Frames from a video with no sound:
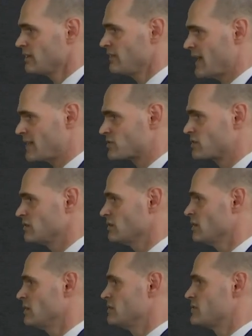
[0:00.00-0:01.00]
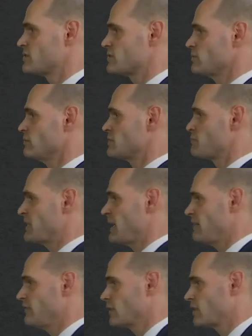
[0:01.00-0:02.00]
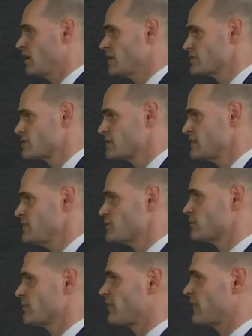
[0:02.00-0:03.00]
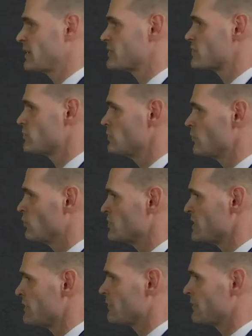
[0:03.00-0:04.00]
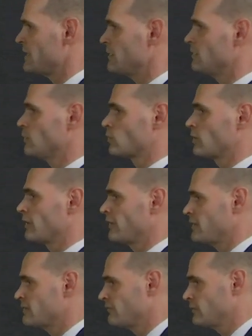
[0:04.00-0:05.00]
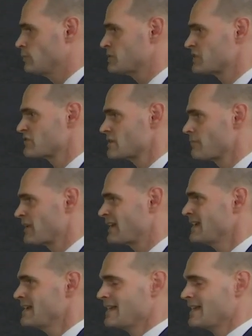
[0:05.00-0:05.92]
That's good. Student's behavior caused teacher to think student was either ill or under the influence of something.